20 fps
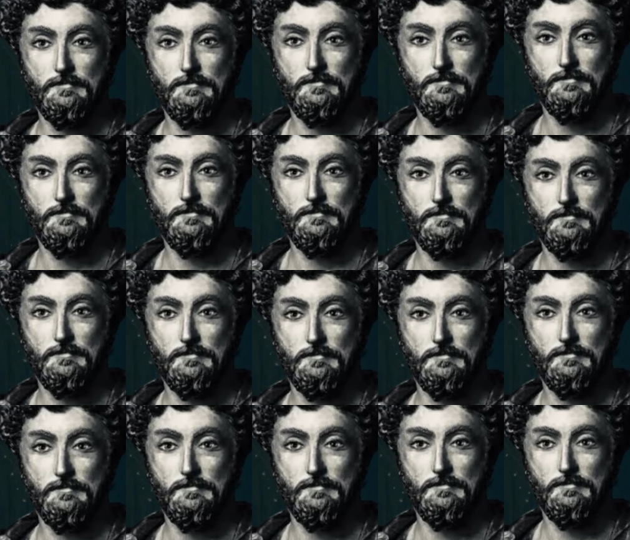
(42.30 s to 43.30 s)

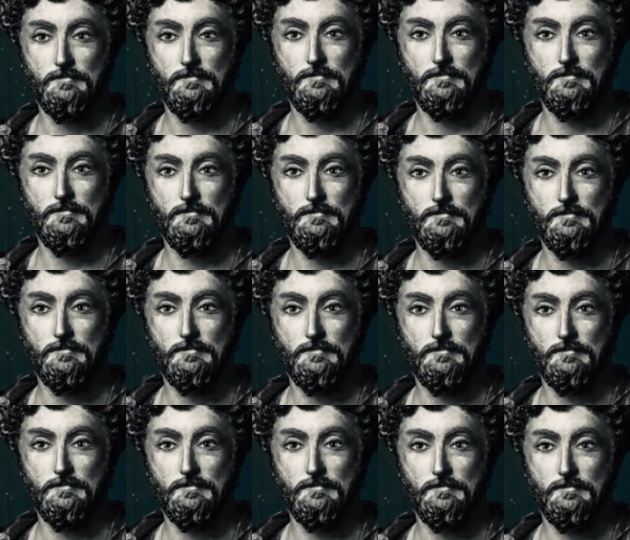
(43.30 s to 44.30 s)

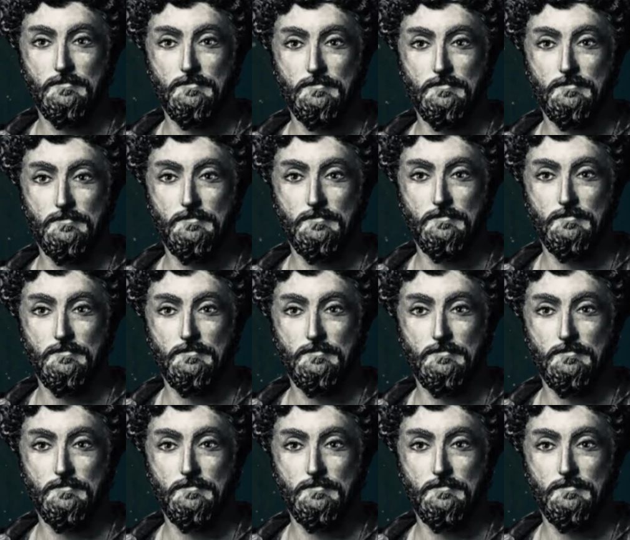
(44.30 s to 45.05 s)
No one is speaking in this clip.